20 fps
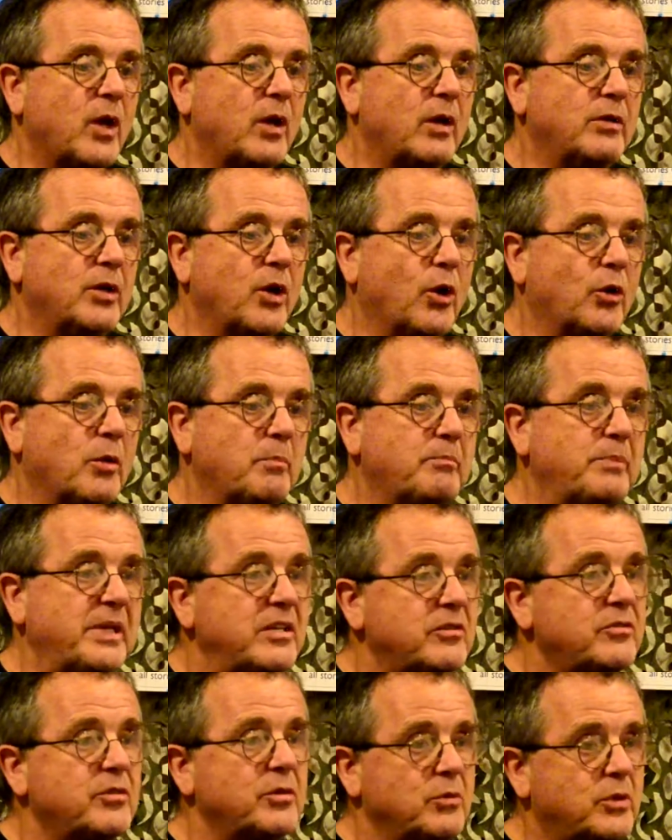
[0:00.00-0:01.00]
You know, the
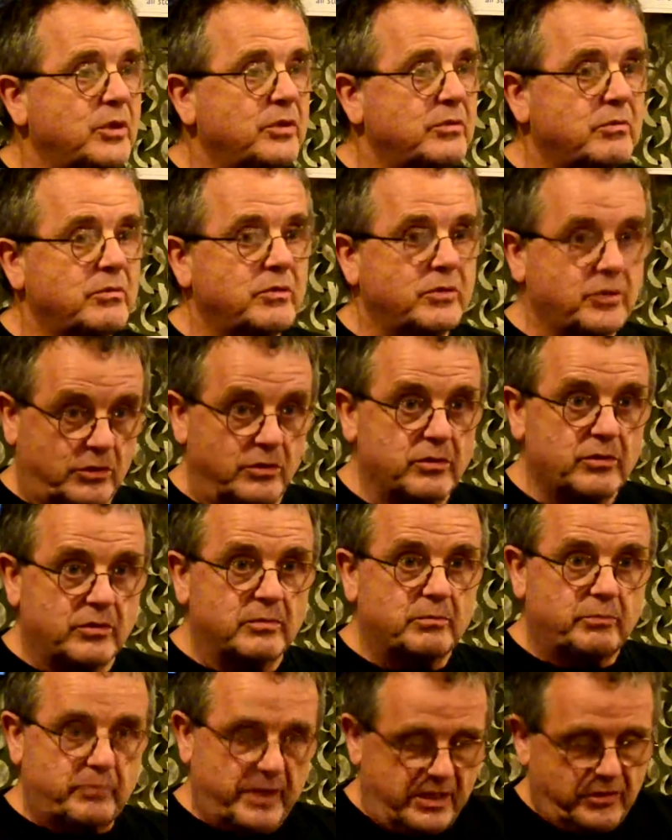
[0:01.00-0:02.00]

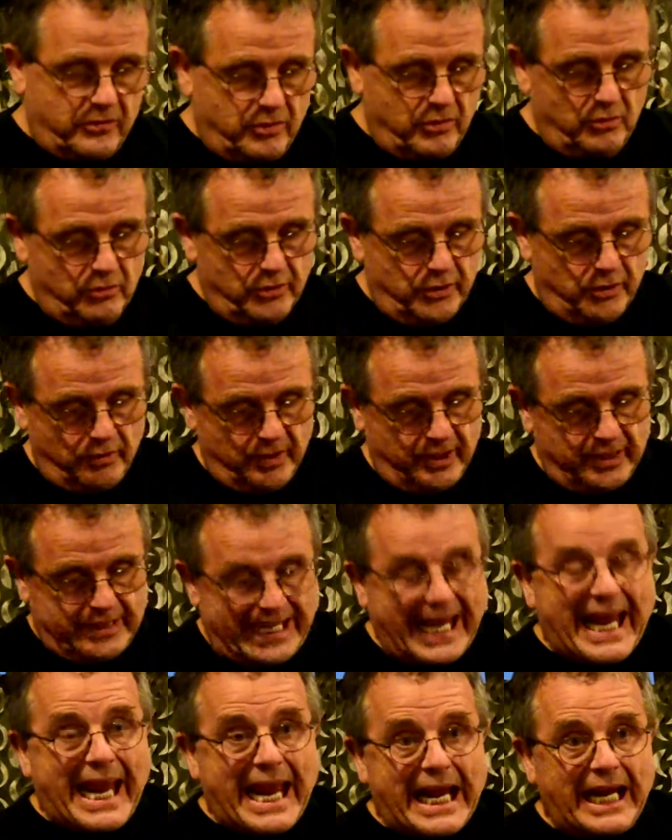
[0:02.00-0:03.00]
B2 unit
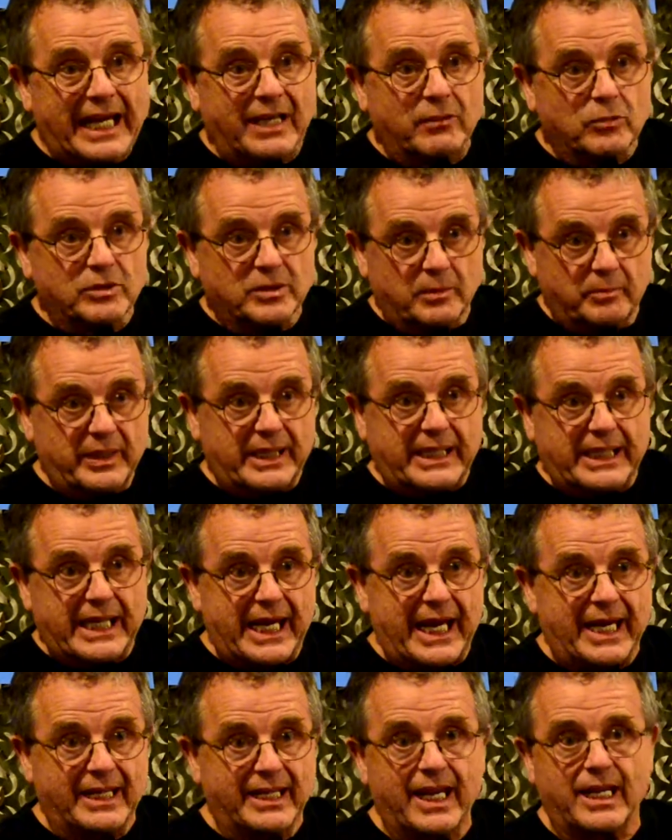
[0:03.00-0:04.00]
can, it was a big
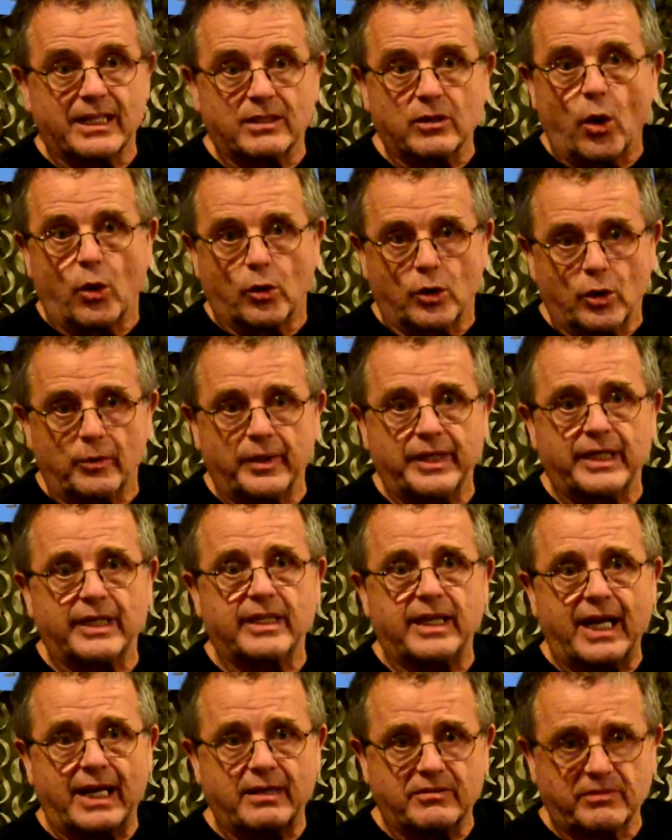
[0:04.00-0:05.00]
can, it had cocoa in it, it
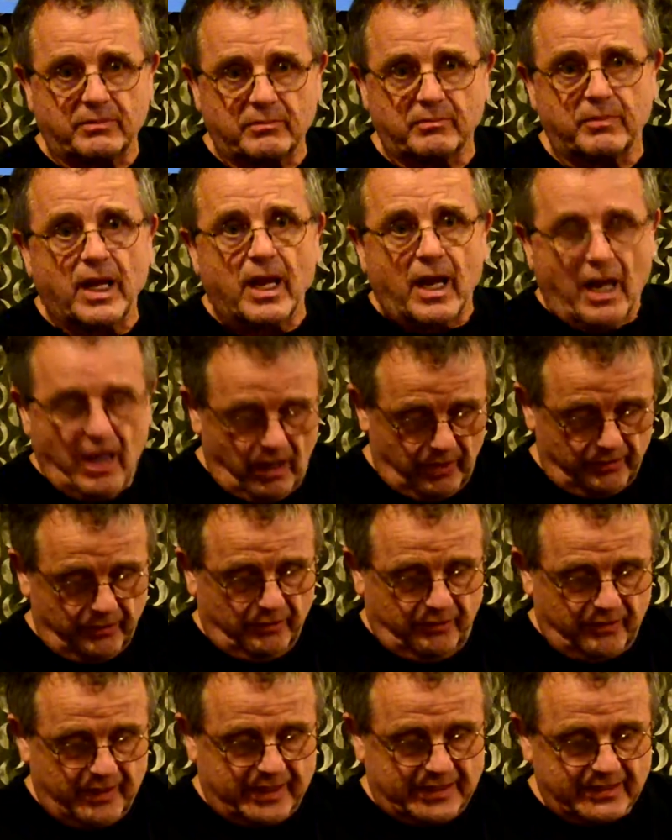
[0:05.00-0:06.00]
had some other
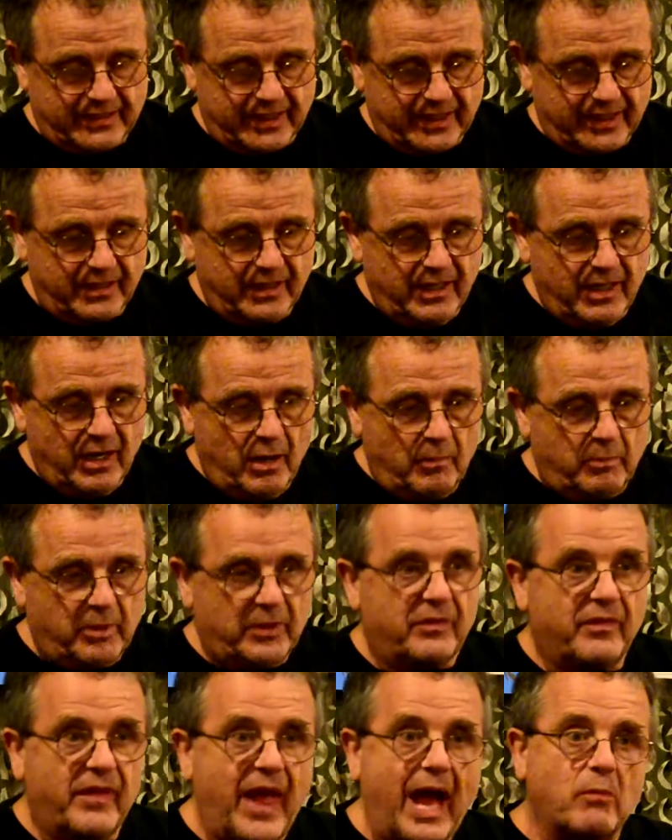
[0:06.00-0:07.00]
things in it,
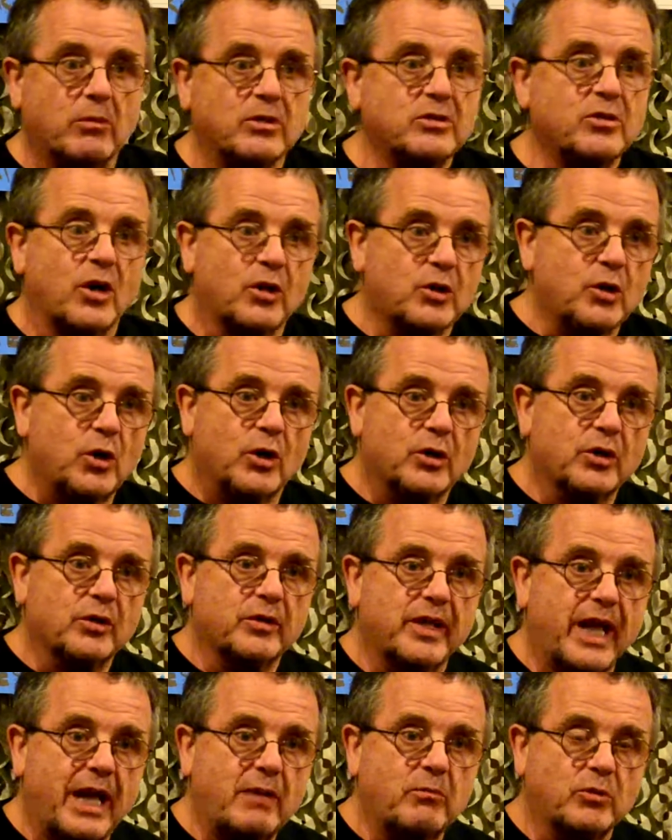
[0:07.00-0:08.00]
but that was our cooker.
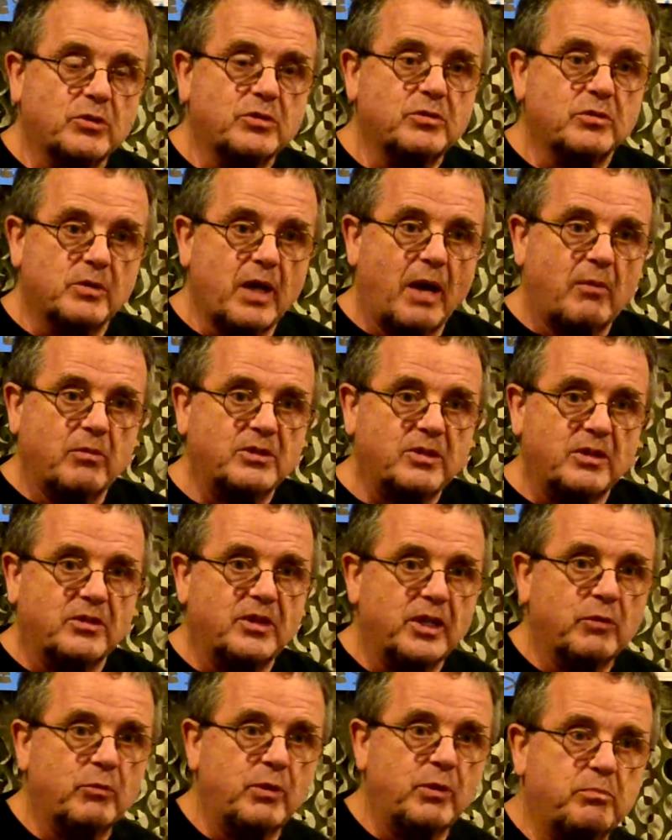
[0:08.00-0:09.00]
That was the
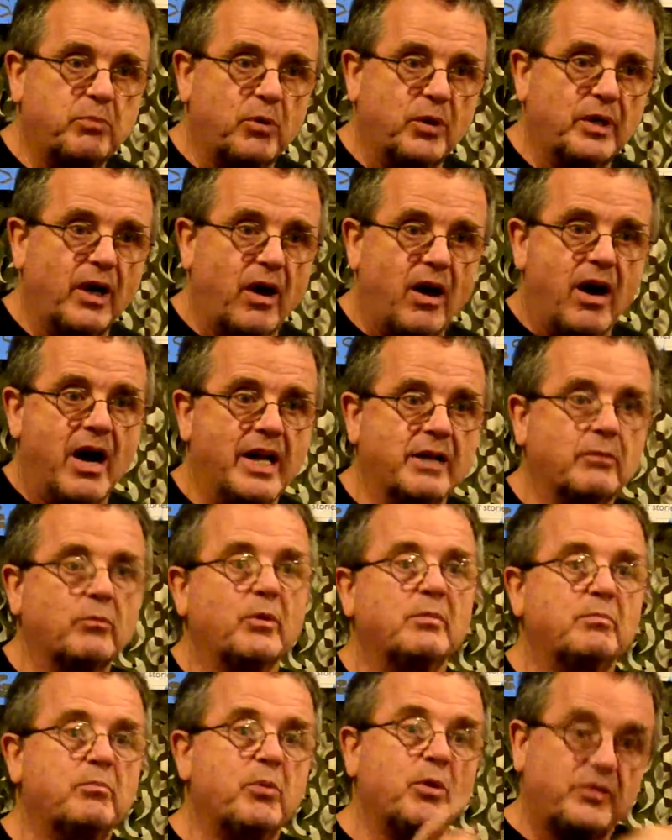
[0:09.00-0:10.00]
thing put on, and we
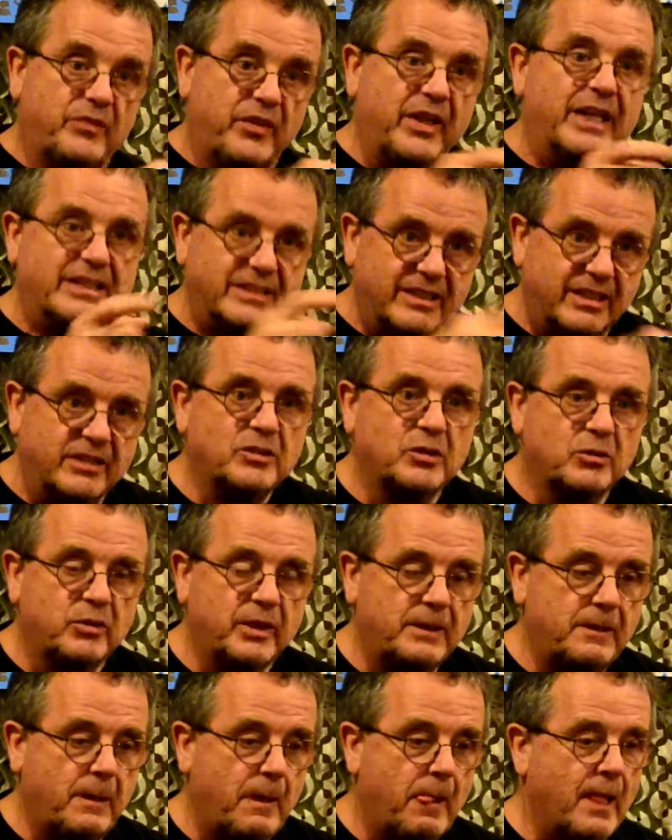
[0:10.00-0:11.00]
put things into it.
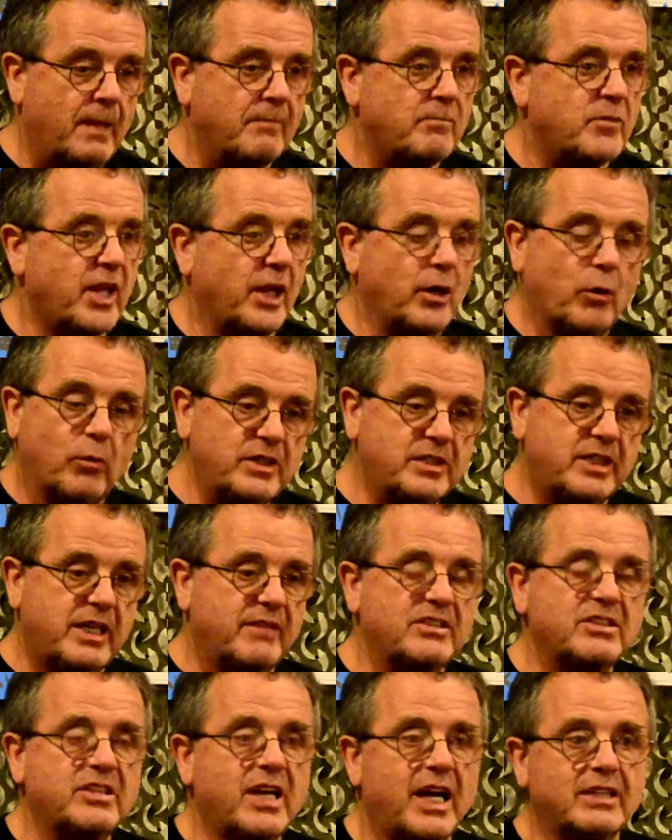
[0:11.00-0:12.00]
They'd always give
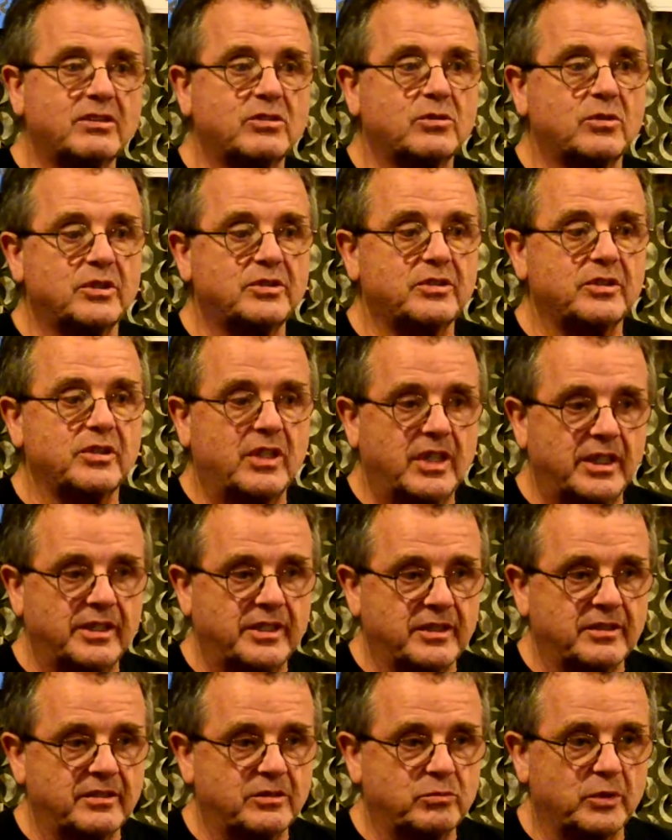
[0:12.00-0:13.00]
us hot sauce and
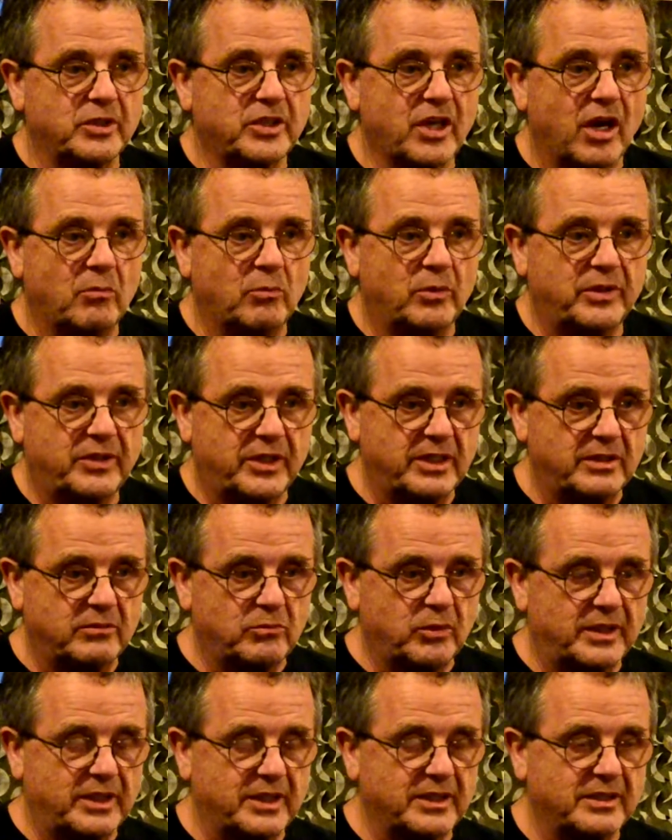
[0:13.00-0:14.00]
onions would come
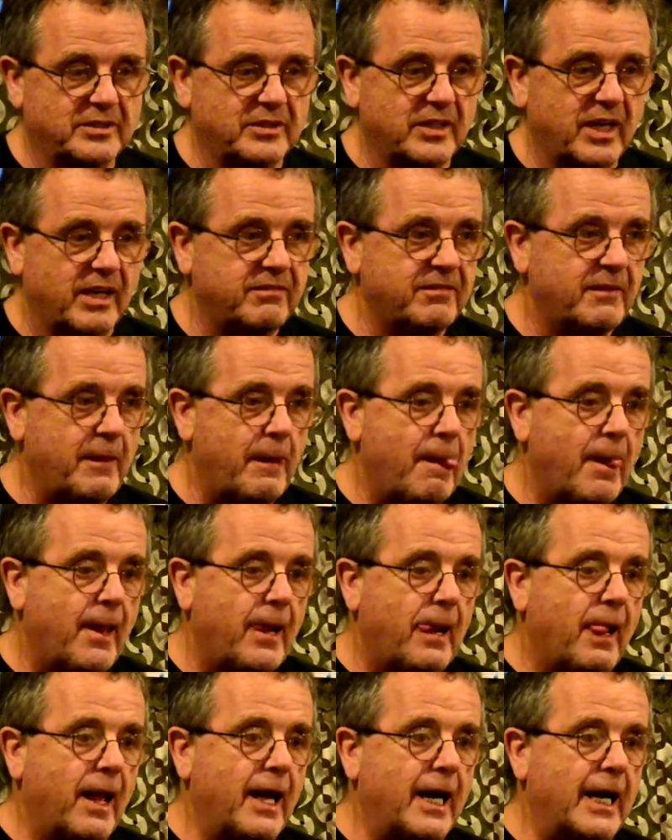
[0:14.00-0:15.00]
with this stuff.
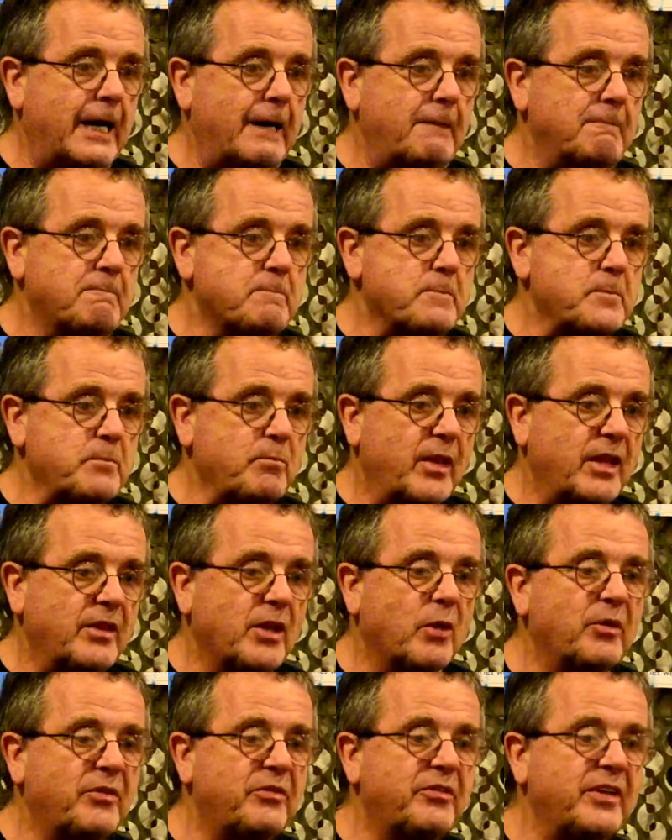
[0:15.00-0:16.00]
There
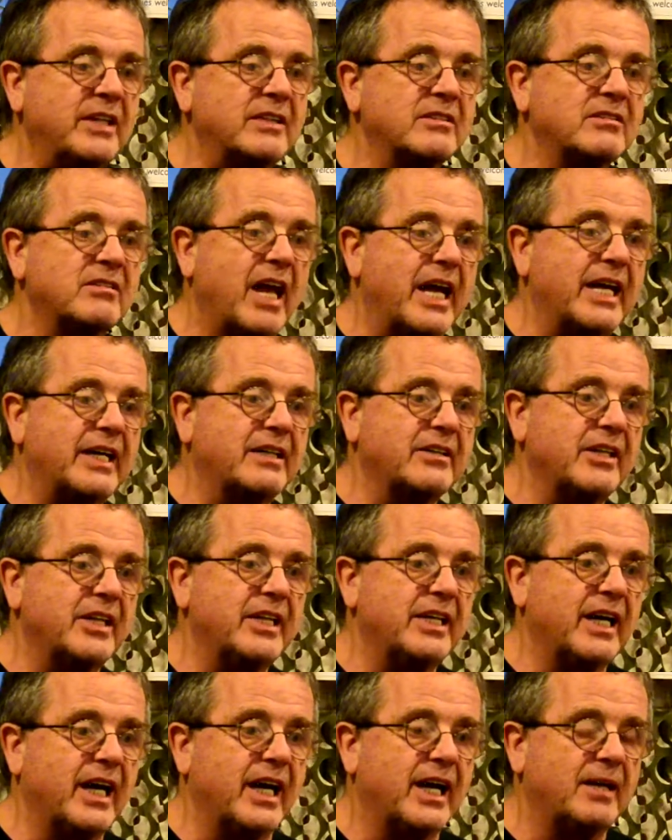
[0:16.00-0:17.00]
were things like
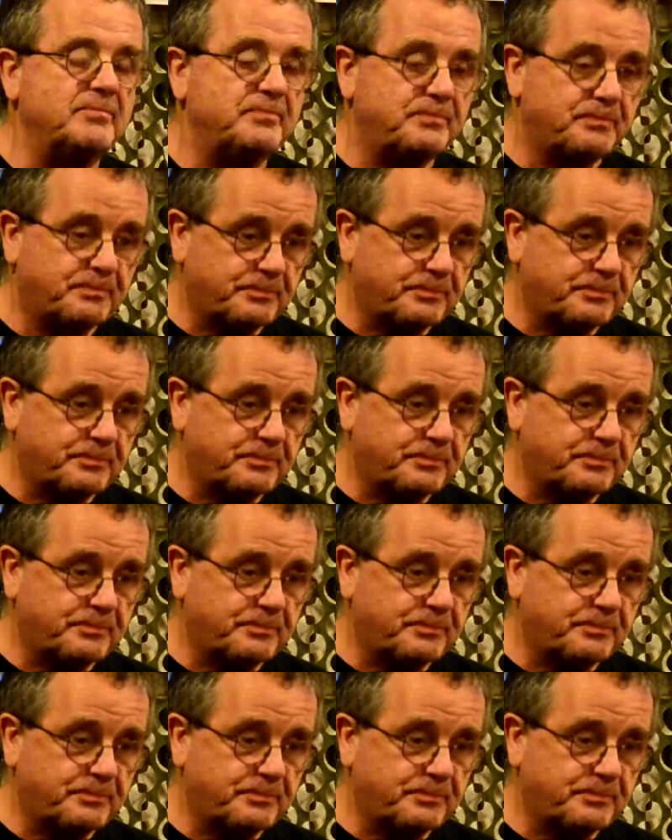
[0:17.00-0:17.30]
the